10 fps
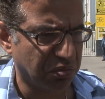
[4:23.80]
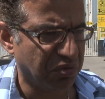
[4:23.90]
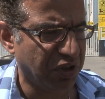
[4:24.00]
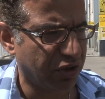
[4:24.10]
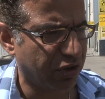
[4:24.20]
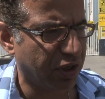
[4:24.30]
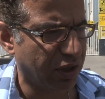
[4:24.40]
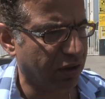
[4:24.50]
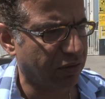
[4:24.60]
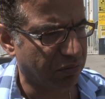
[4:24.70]

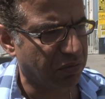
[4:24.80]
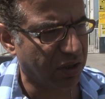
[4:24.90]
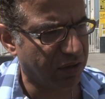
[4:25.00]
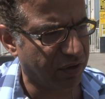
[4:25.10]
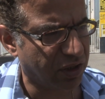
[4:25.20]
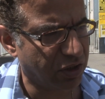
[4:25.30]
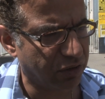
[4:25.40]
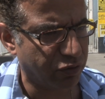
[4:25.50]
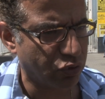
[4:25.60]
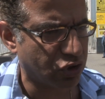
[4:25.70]
in the very
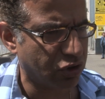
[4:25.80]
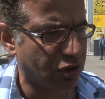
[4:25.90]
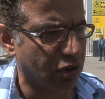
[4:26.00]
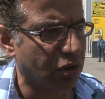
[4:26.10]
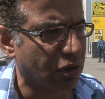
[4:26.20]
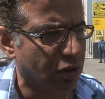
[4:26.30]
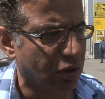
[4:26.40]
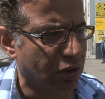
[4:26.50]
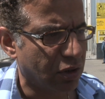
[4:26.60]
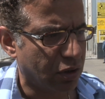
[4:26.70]
near future,
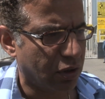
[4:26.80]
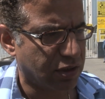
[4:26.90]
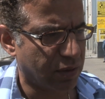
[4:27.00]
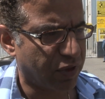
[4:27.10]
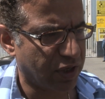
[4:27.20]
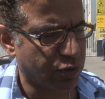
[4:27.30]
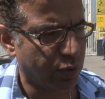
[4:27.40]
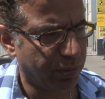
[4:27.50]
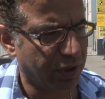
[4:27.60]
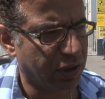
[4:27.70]
some things
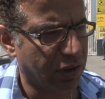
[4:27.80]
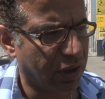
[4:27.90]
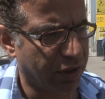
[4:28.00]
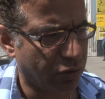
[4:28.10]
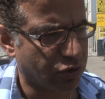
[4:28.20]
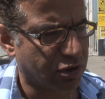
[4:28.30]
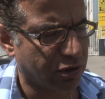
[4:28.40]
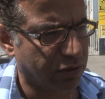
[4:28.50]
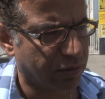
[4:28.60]
will be announced.